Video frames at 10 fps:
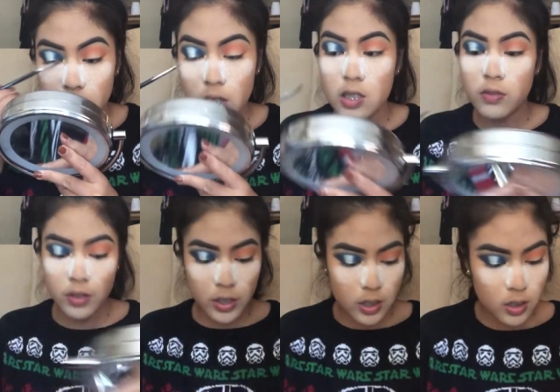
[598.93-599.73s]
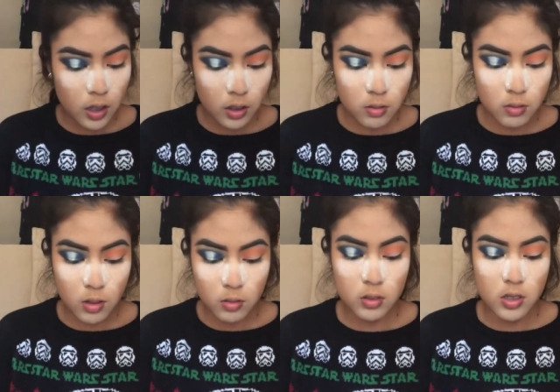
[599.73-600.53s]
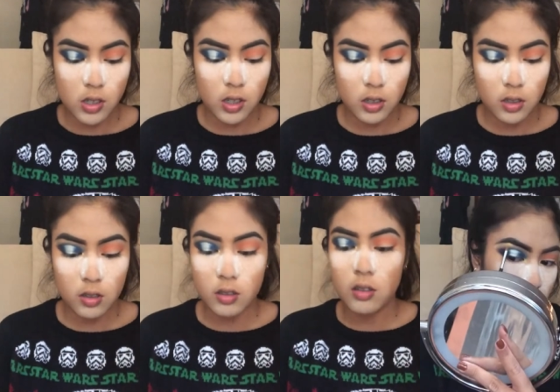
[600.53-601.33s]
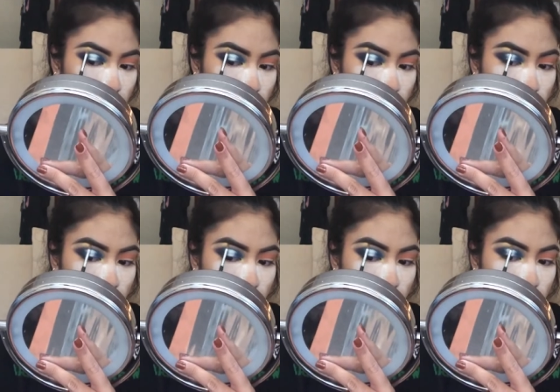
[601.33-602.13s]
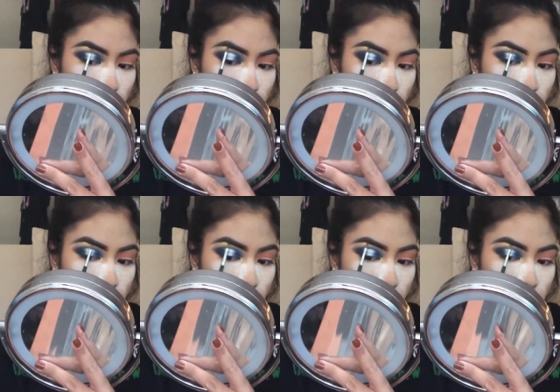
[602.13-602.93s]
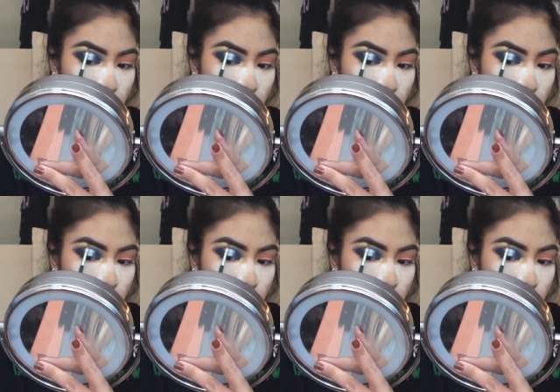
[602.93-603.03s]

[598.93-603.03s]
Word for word: it's a very yellow gold shade. And I'm also going to use that